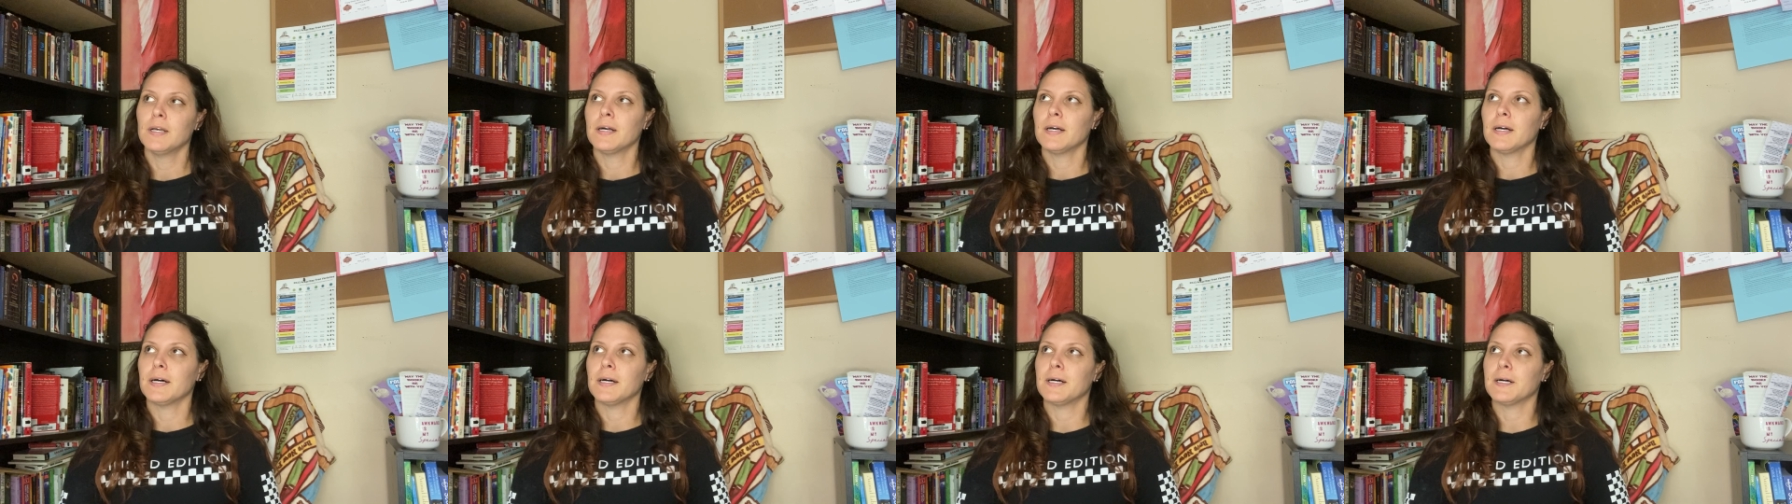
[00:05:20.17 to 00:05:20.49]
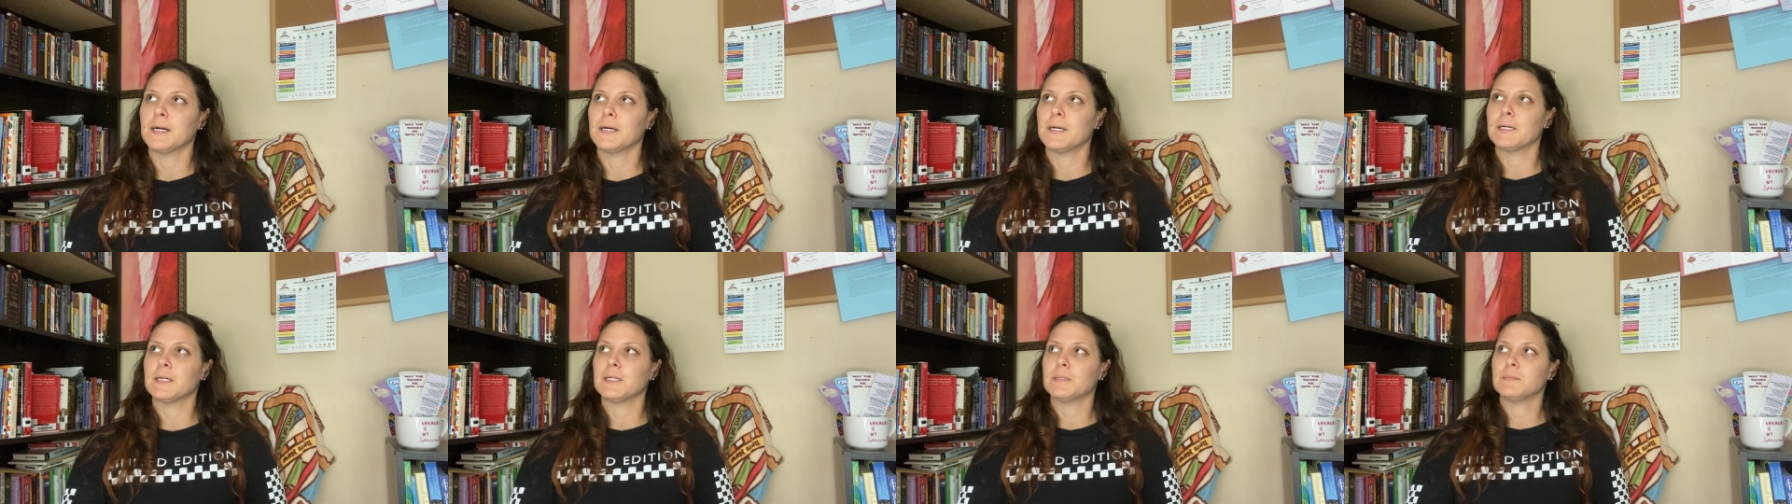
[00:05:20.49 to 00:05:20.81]

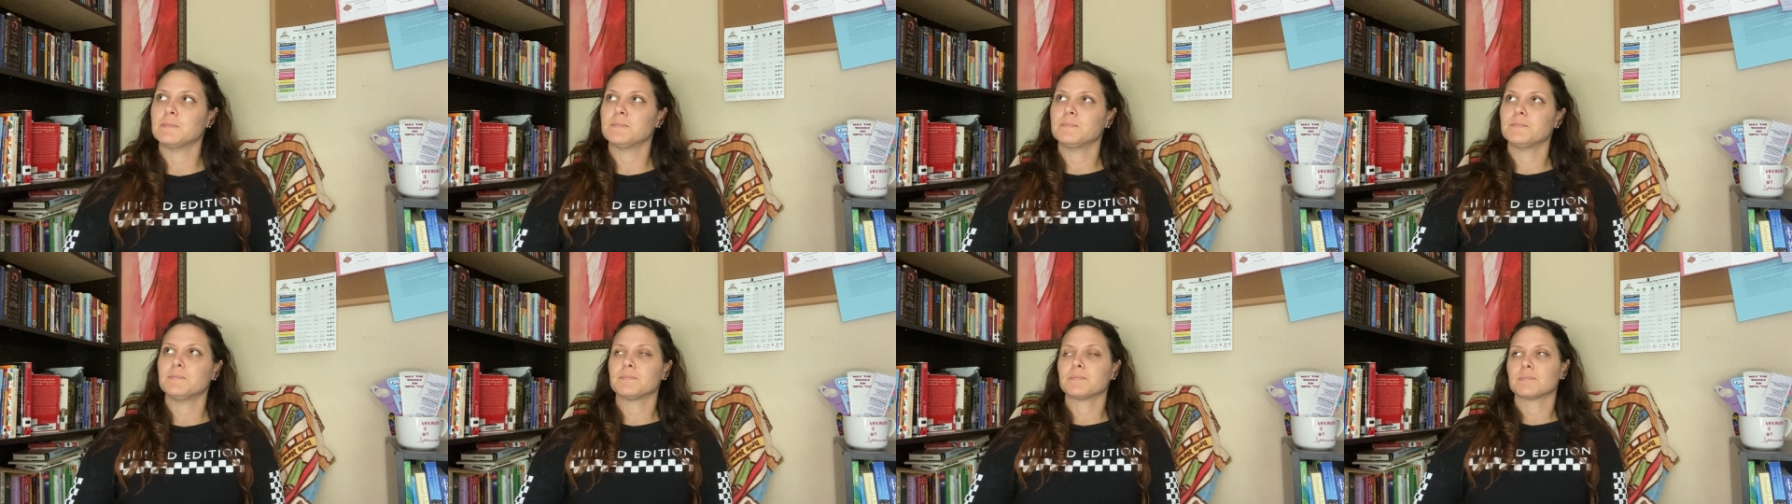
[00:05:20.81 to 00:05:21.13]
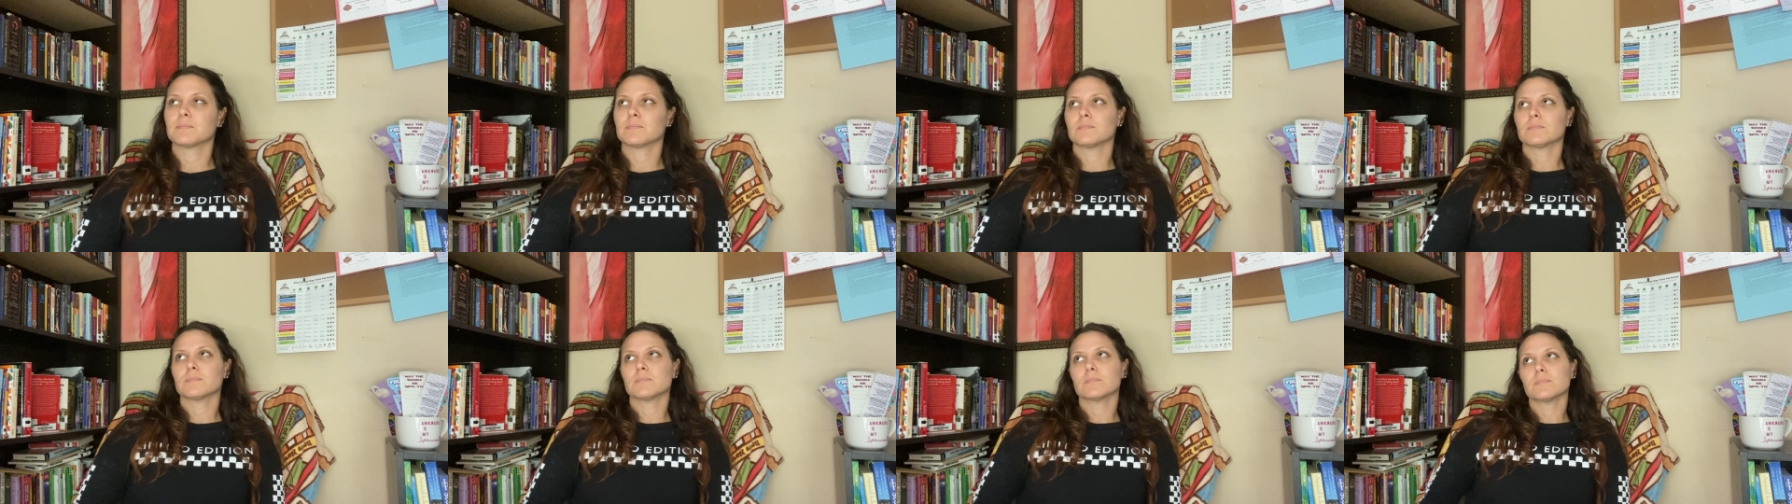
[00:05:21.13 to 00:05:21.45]

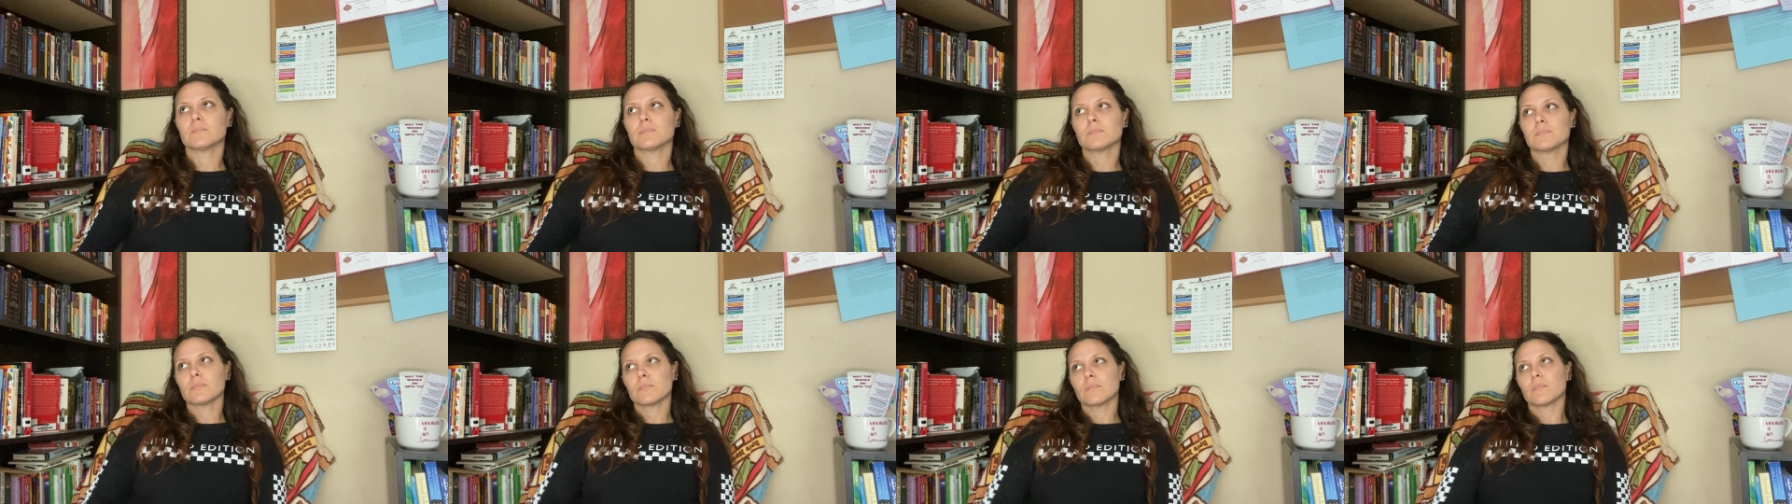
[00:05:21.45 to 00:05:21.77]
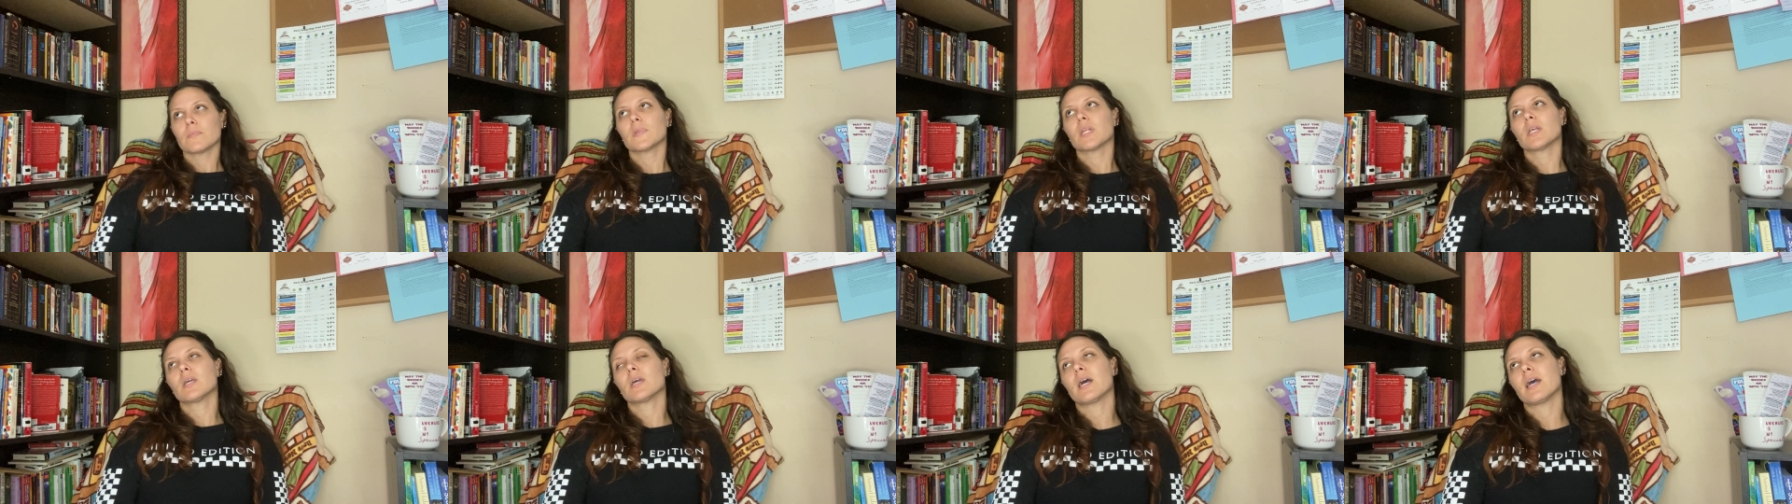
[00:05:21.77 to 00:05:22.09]

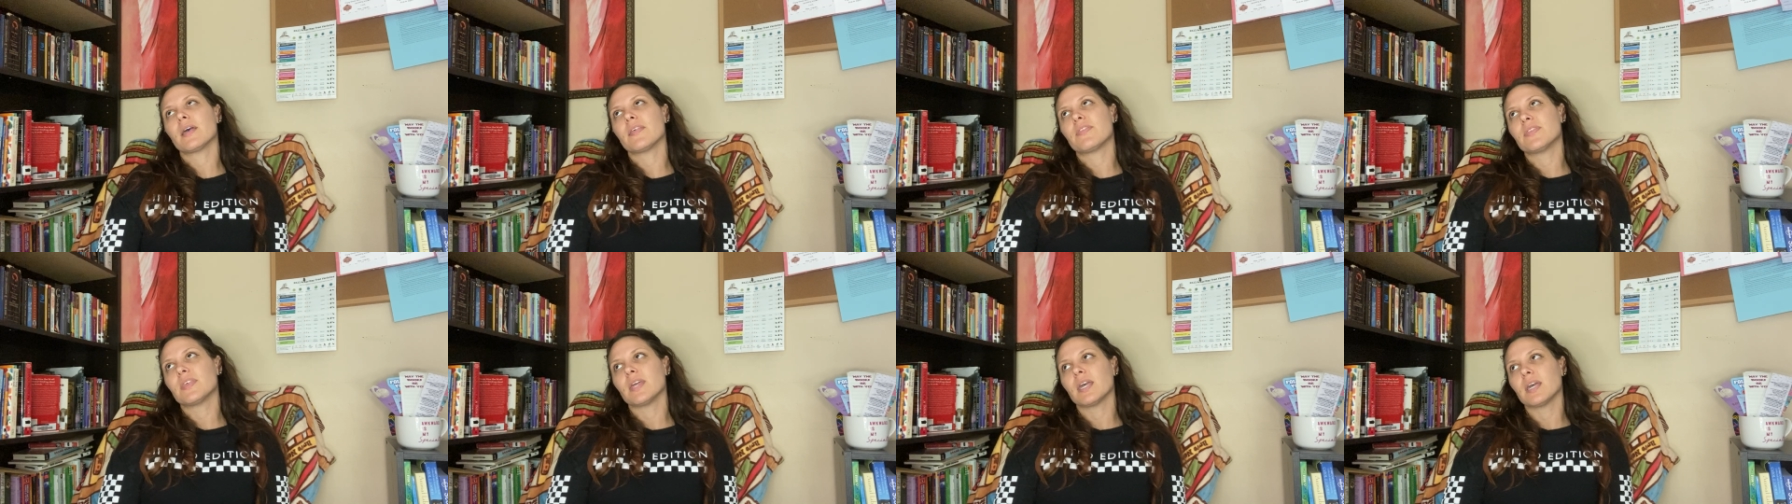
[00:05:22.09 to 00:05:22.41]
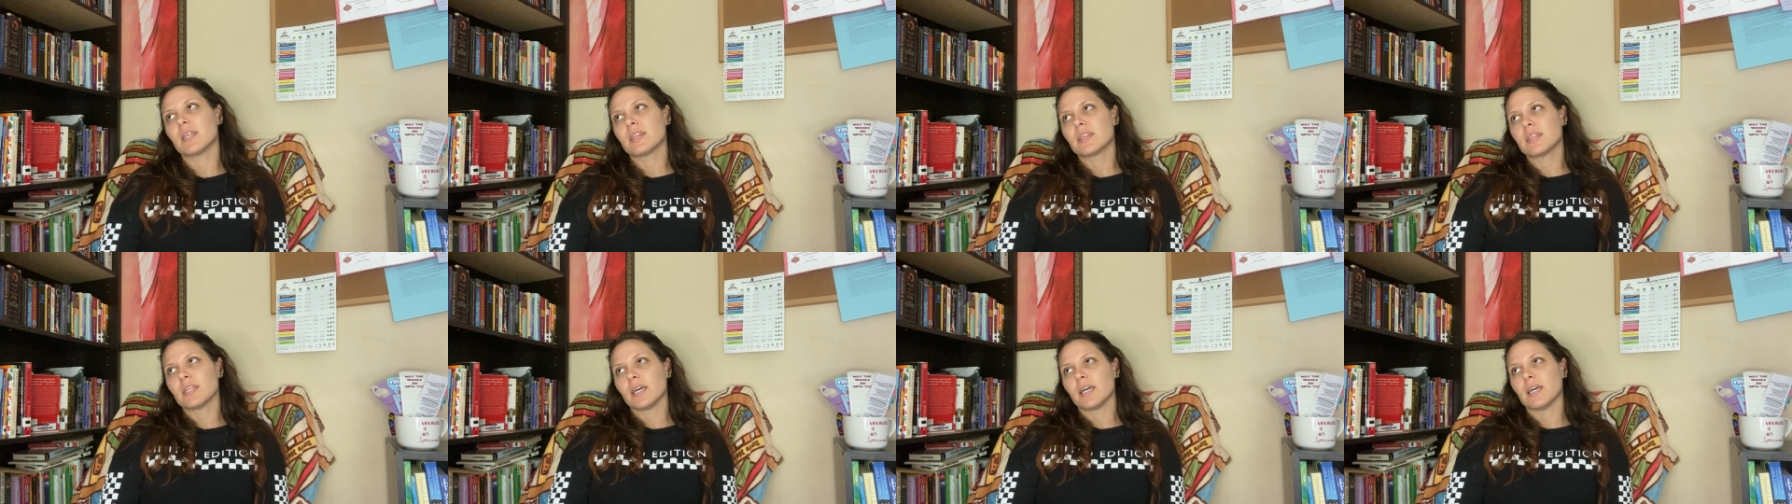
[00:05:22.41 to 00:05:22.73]
I
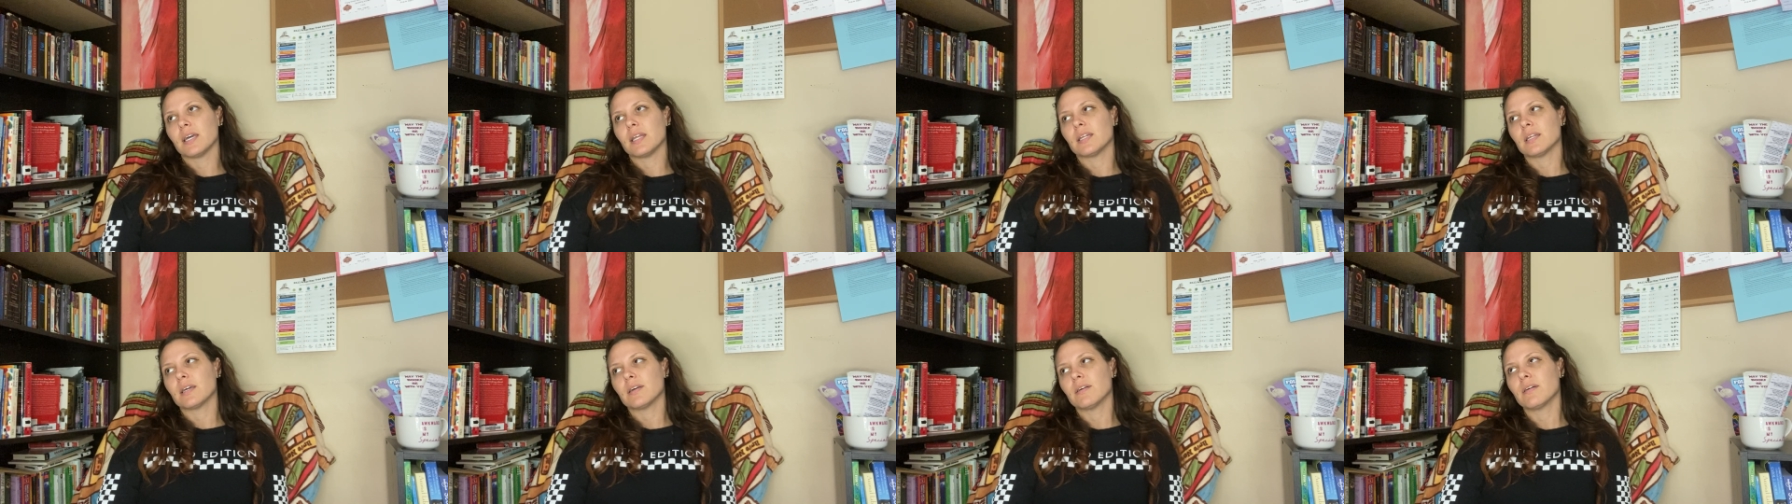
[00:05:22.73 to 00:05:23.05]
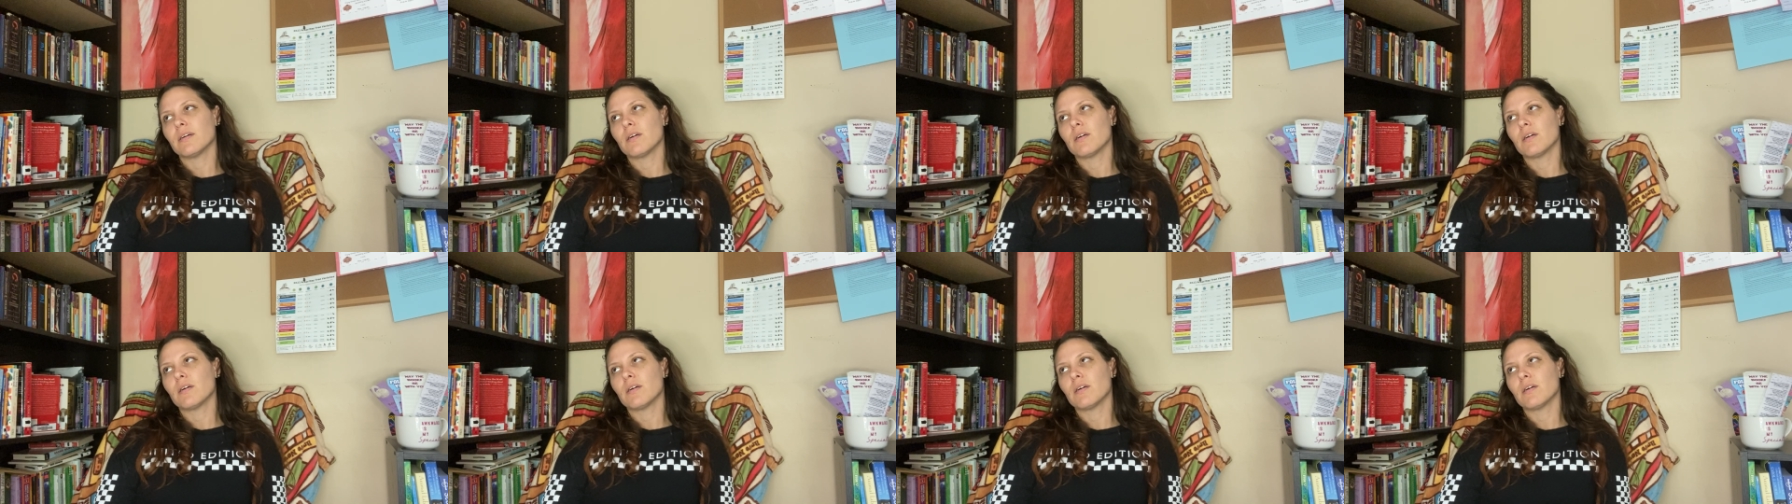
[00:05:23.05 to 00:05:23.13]
think that